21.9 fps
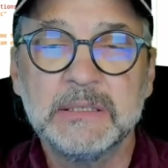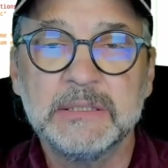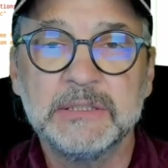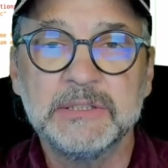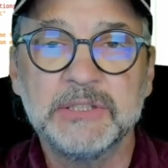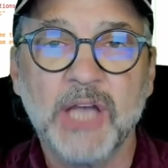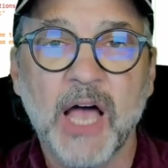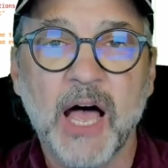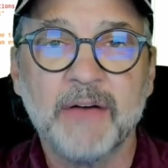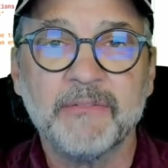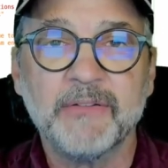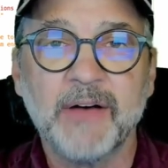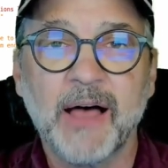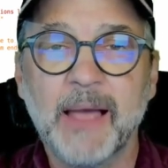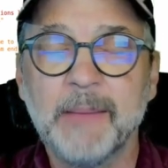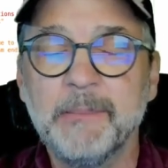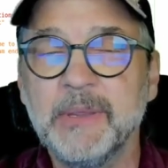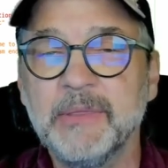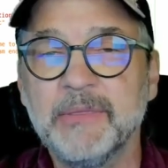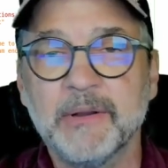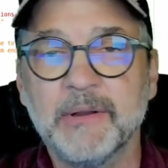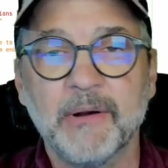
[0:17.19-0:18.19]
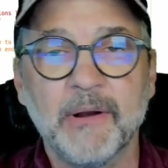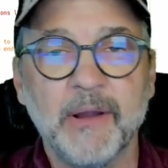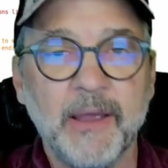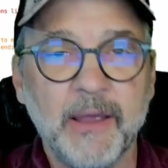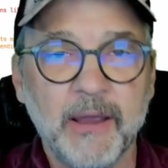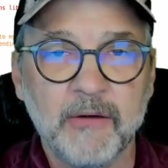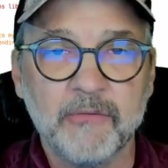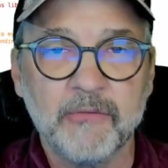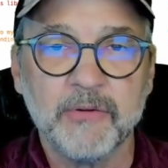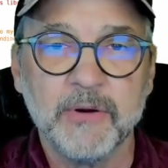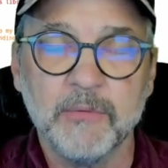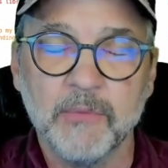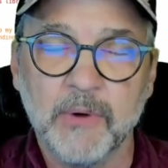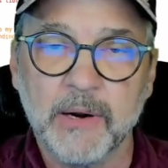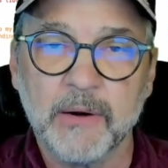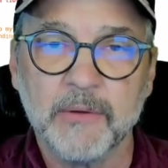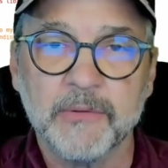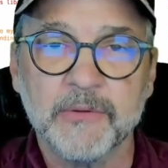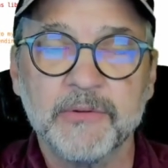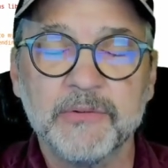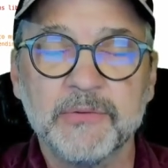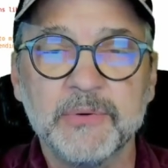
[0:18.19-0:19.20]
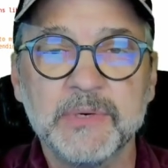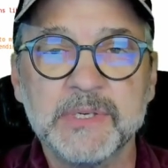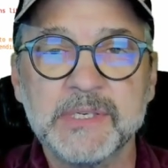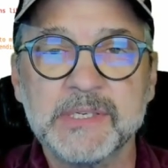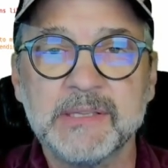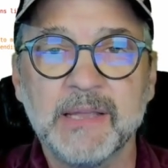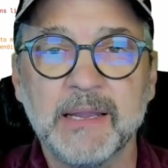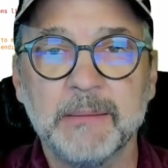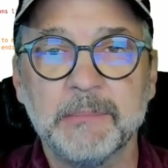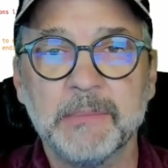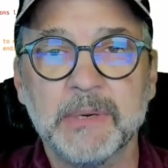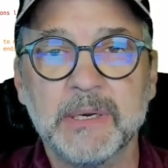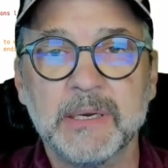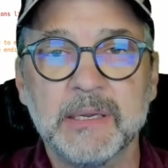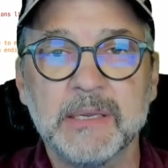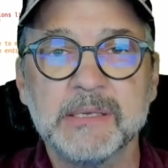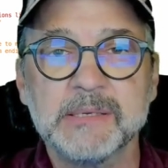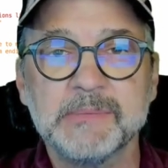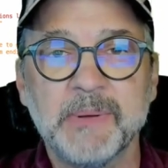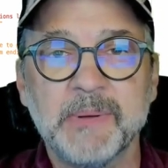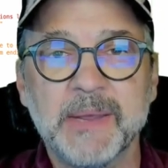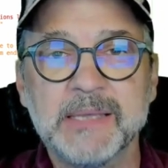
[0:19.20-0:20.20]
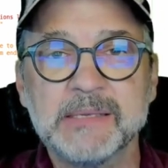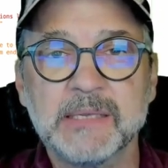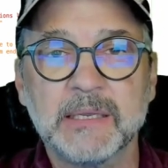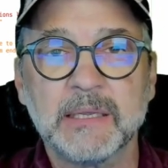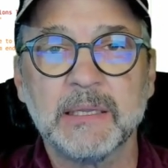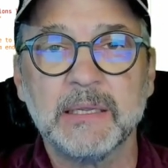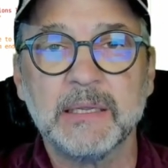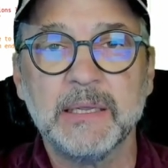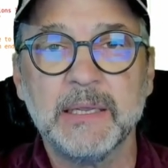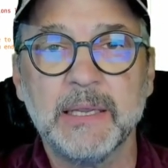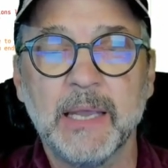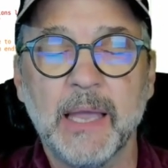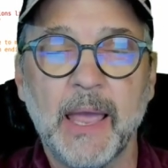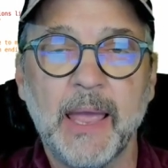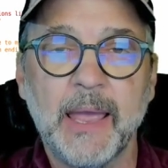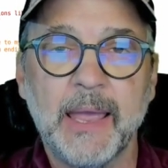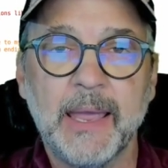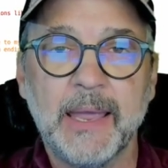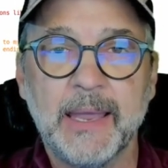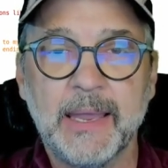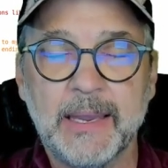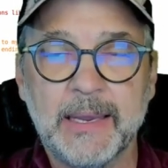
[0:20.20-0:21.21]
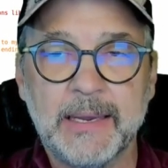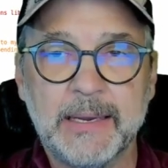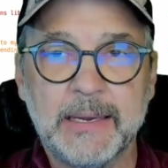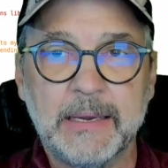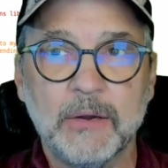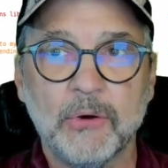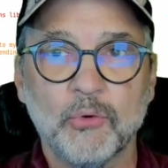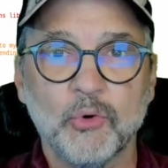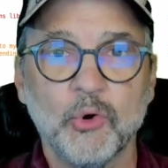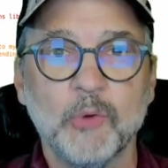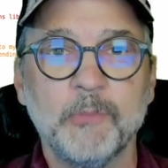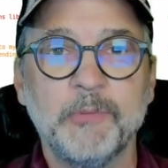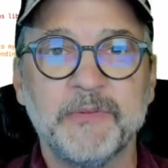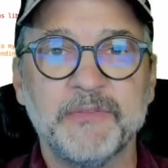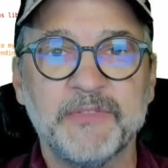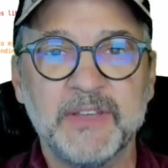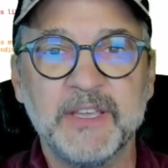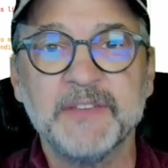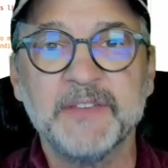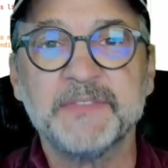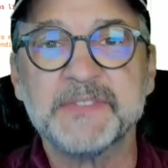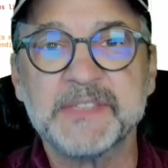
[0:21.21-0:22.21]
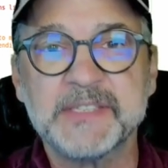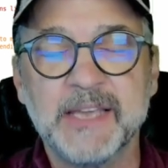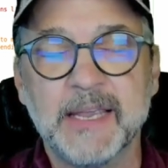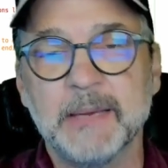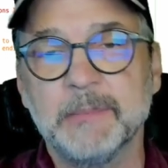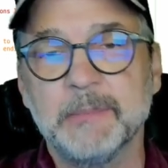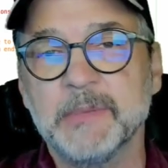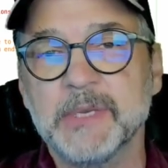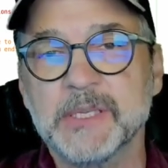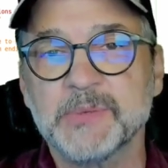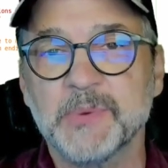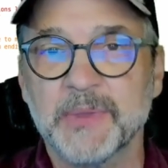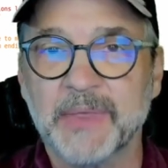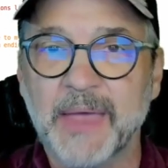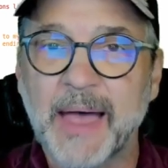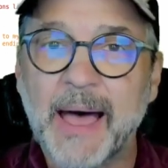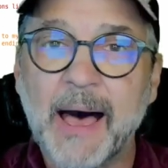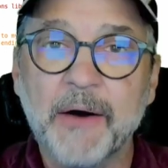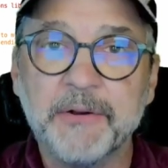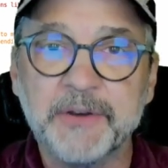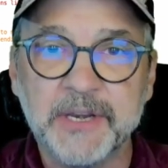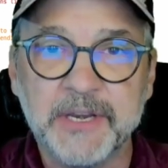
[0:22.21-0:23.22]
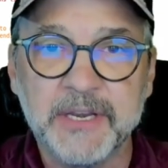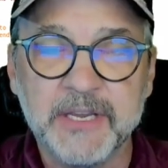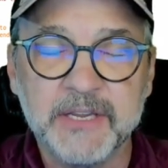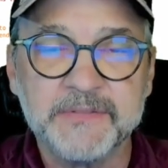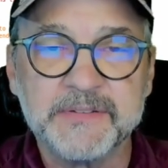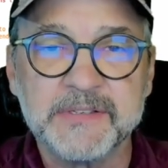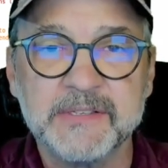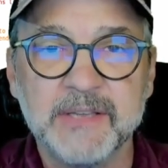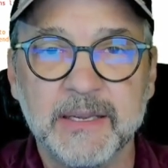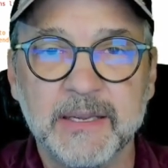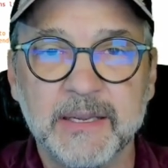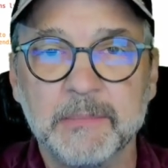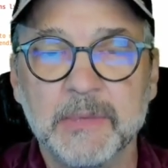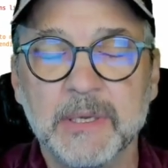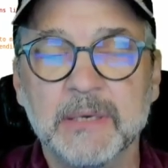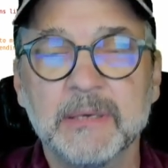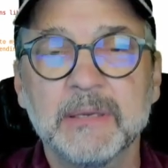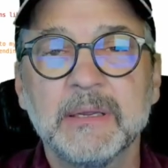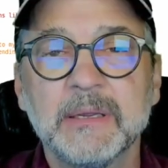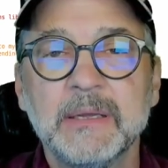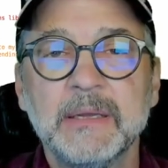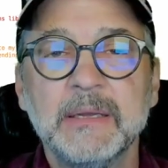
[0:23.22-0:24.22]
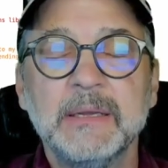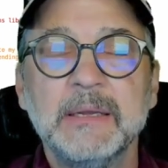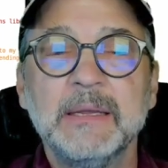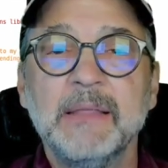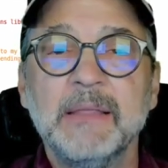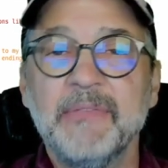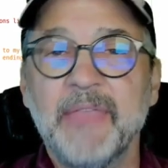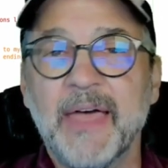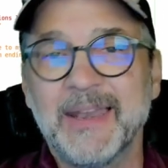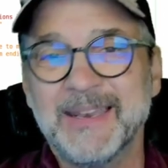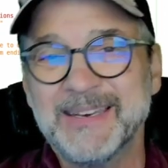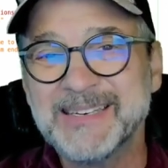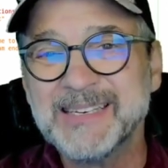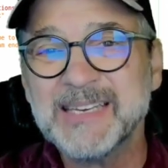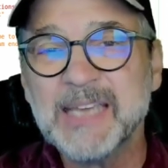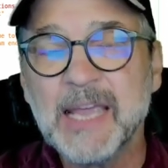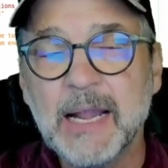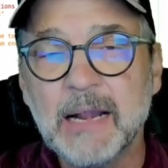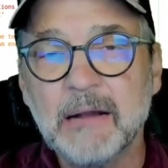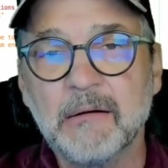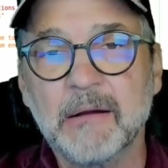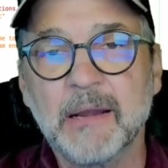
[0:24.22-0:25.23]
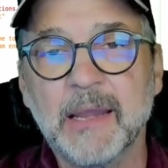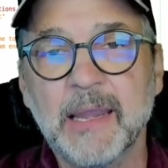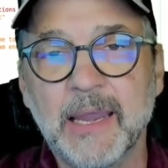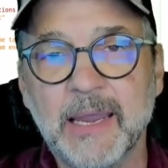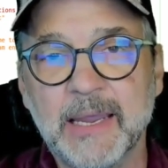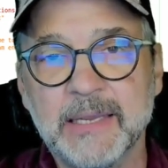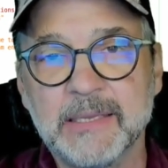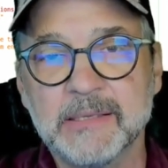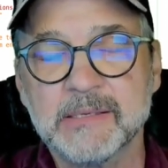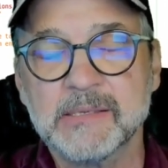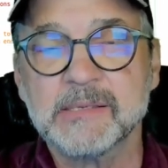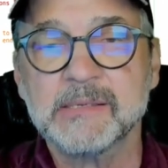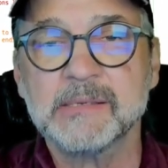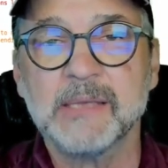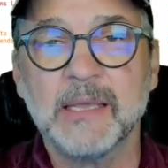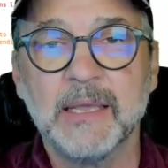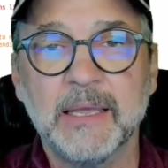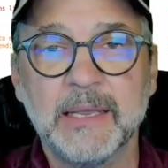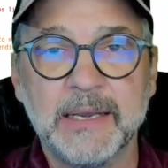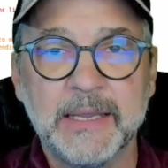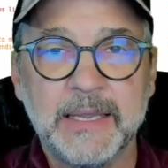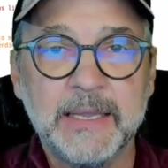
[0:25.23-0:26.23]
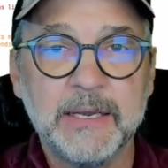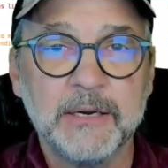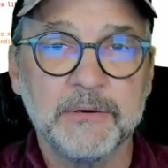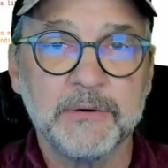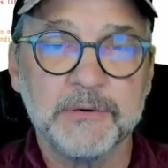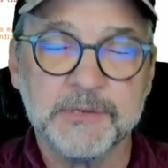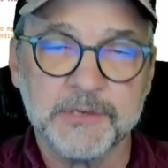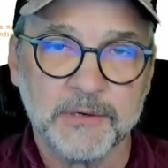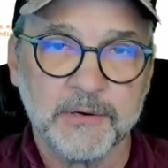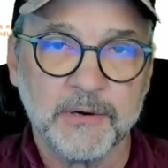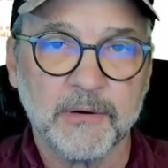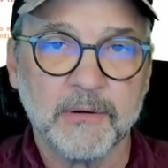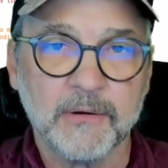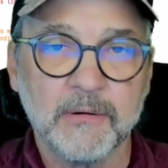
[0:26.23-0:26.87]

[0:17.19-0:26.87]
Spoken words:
Java, I mean they're everywhere. The switch statement is basically a group of if statements without an if statement that interrogates an integer.